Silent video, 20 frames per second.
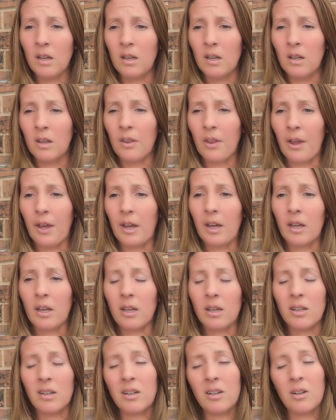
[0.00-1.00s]
like
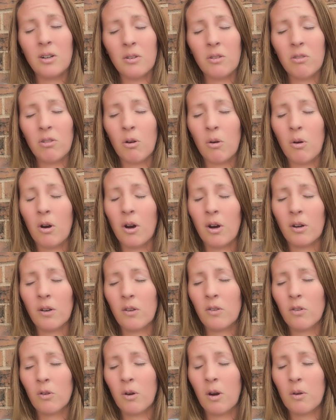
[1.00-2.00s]
oh, it's so hard
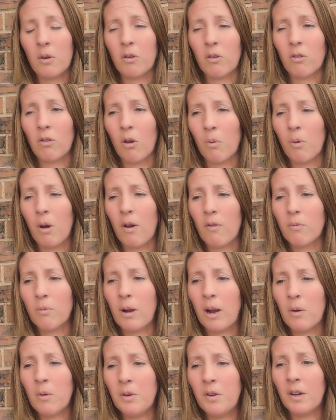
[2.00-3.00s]
because the ground is so rough.
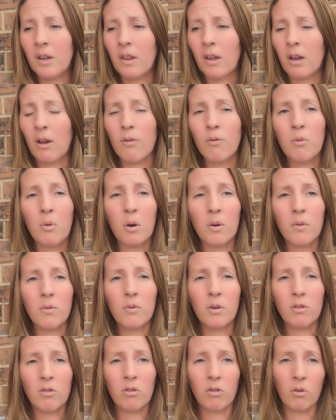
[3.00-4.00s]
I would dig like a four
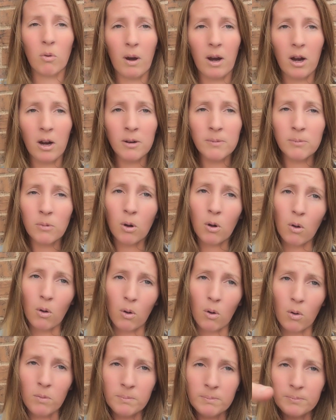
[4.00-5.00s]
foot square
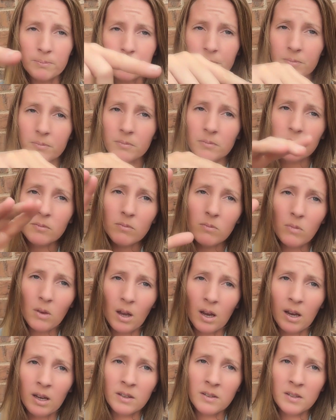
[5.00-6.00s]
hole
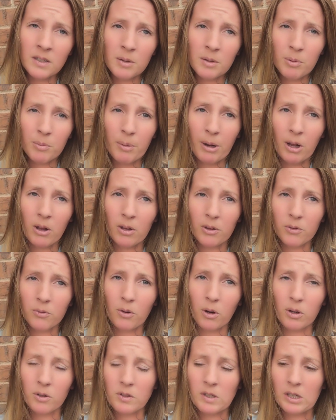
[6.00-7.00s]
and deep about as
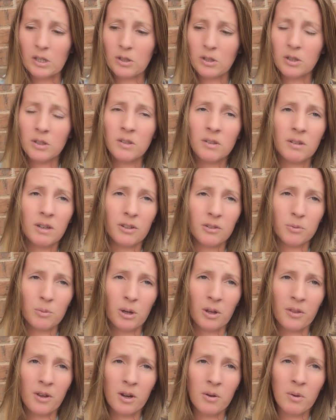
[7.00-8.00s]
far as I could as
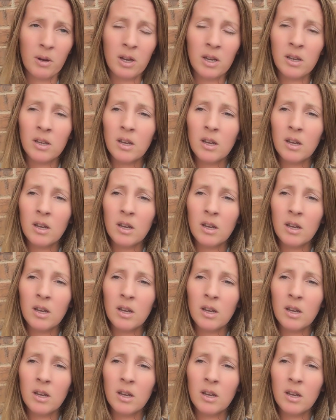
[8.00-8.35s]
well that way.